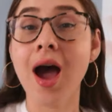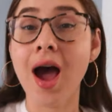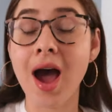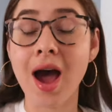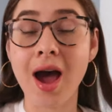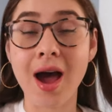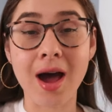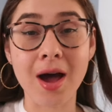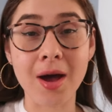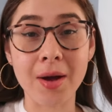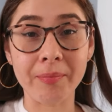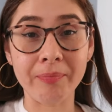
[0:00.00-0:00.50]

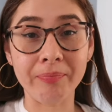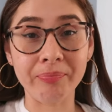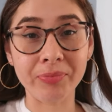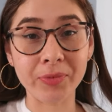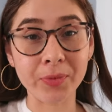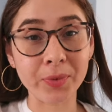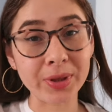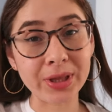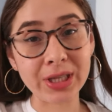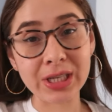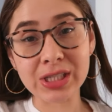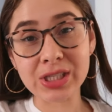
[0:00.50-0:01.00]

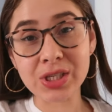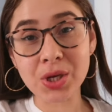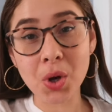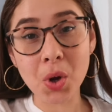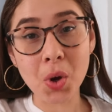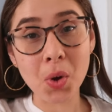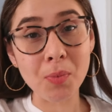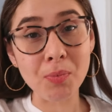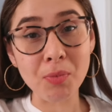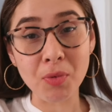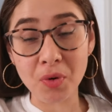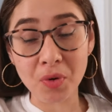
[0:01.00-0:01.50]
with this
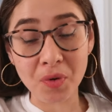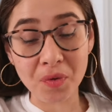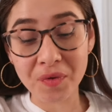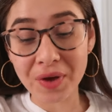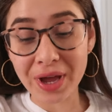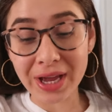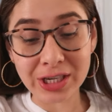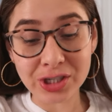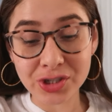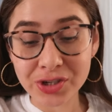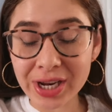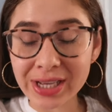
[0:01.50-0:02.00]
whole move
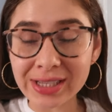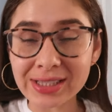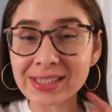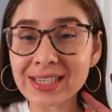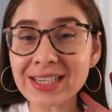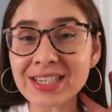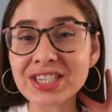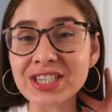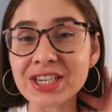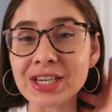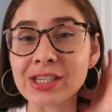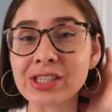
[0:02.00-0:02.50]
and
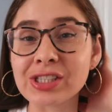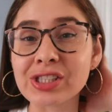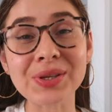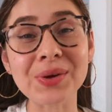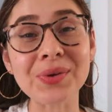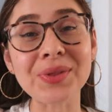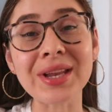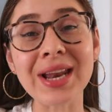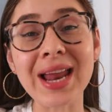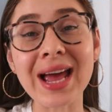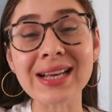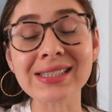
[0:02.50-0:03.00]
transition.
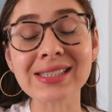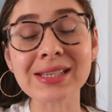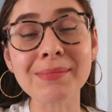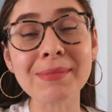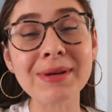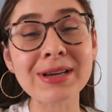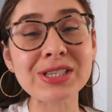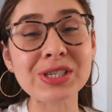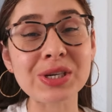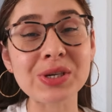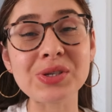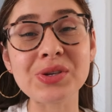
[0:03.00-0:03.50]
So the last time
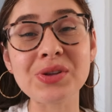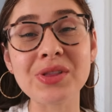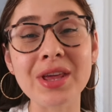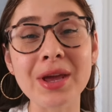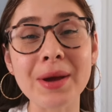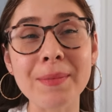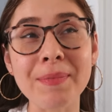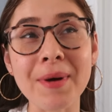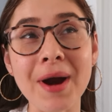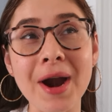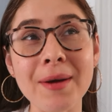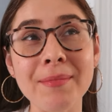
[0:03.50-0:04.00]
I showed you the
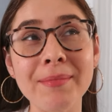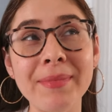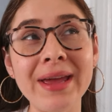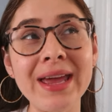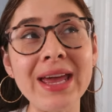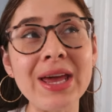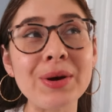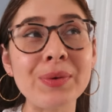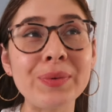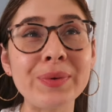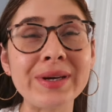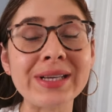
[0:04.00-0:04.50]

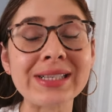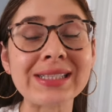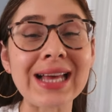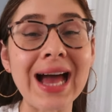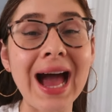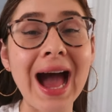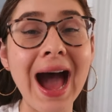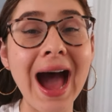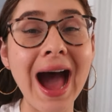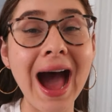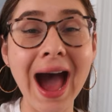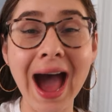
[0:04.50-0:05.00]
apartment, it was
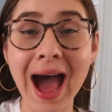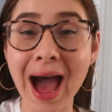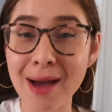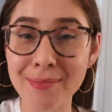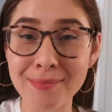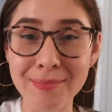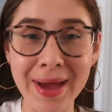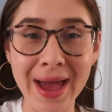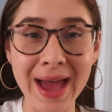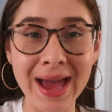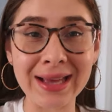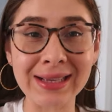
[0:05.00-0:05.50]
a
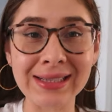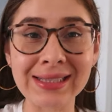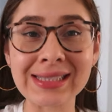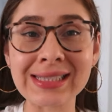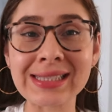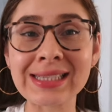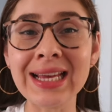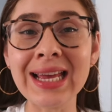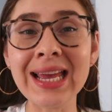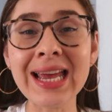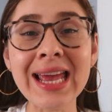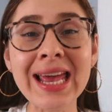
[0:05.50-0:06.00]
hot mess.
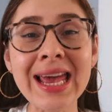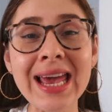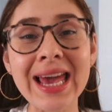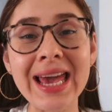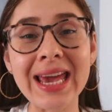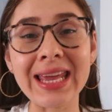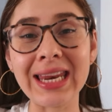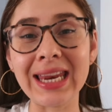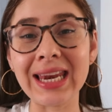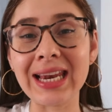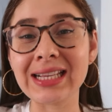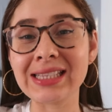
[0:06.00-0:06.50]

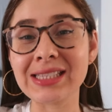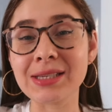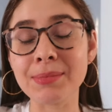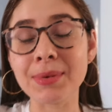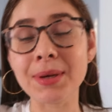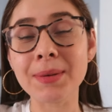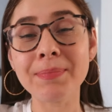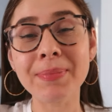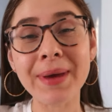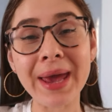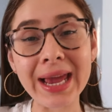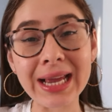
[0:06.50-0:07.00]
It needed to
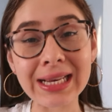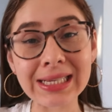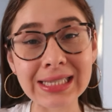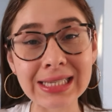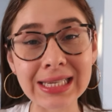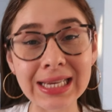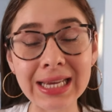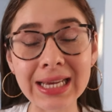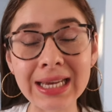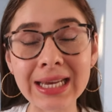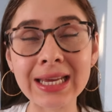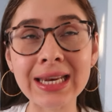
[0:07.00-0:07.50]
be
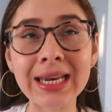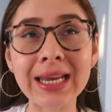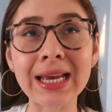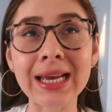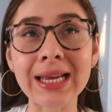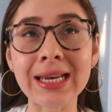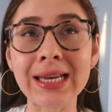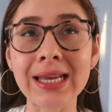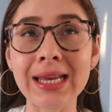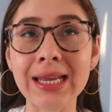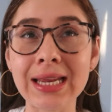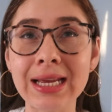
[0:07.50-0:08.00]
painted,
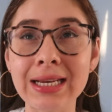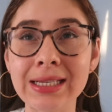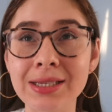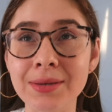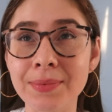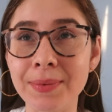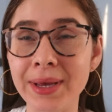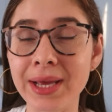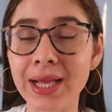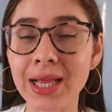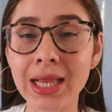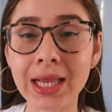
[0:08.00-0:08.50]
it needed
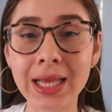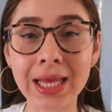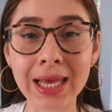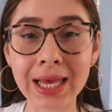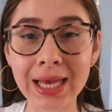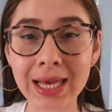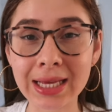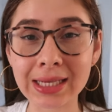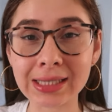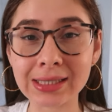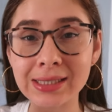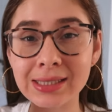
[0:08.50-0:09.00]
to be
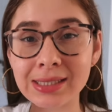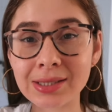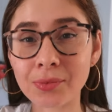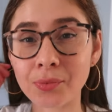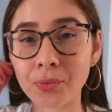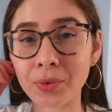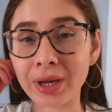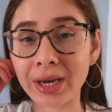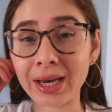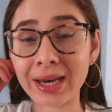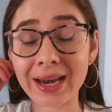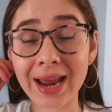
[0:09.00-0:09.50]
cleaned,
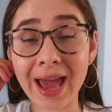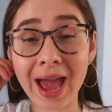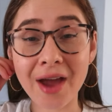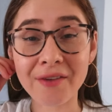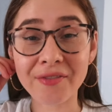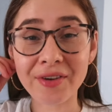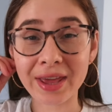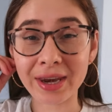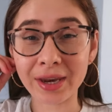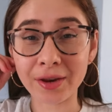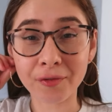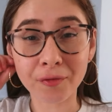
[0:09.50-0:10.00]
we didn't
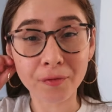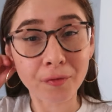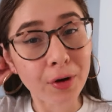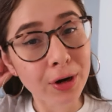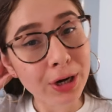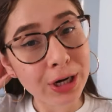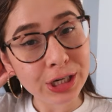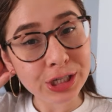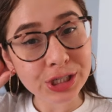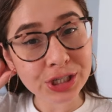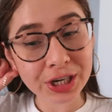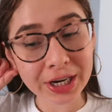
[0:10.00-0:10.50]
have any
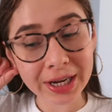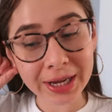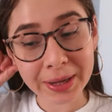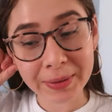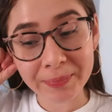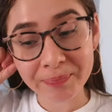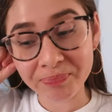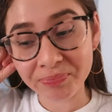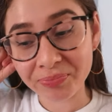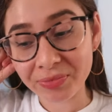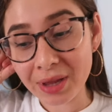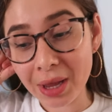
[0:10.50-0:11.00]
furniture
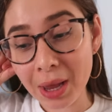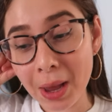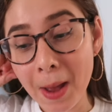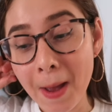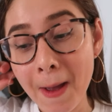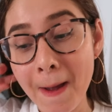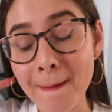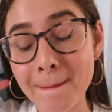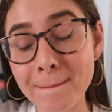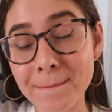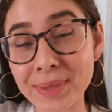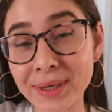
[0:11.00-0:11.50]
in,
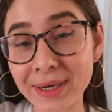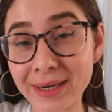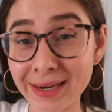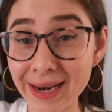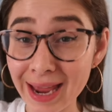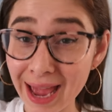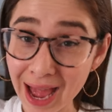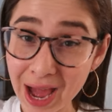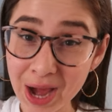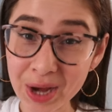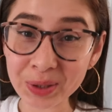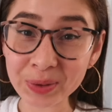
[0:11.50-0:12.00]
but
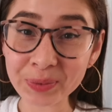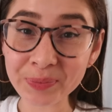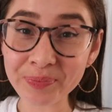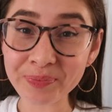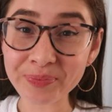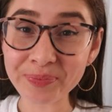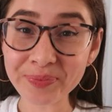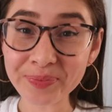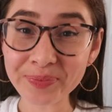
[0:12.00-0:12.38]
now